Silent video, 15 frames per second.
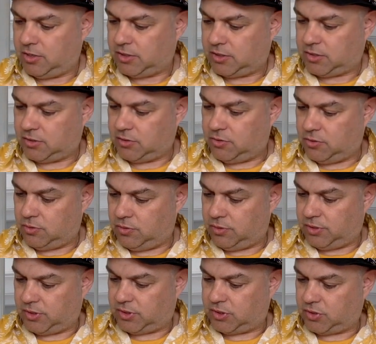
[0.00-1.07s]
So
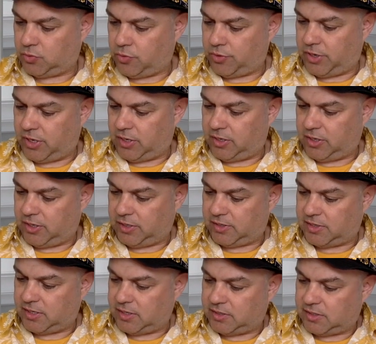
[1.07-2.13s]
it's sorted, it
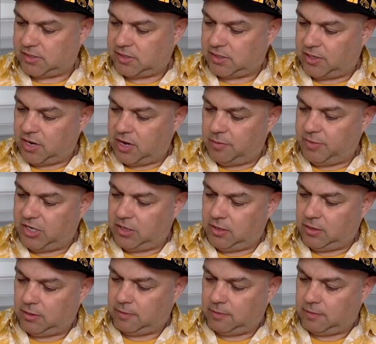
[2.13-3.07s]
says salami,